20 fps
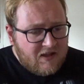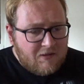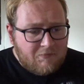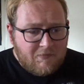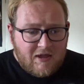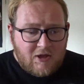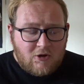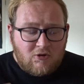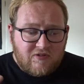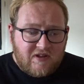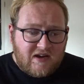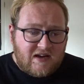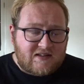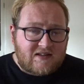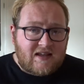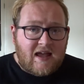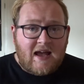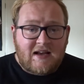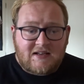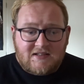Michael then
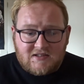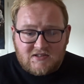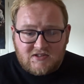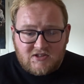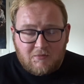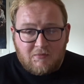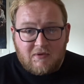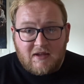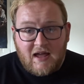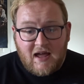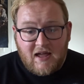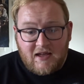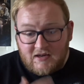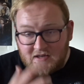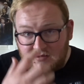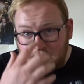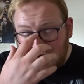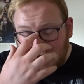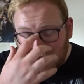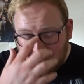attacks some guy in
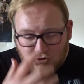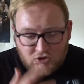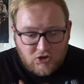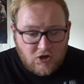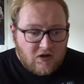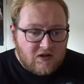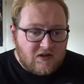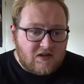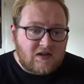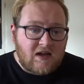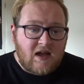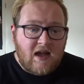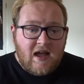his pickup truck.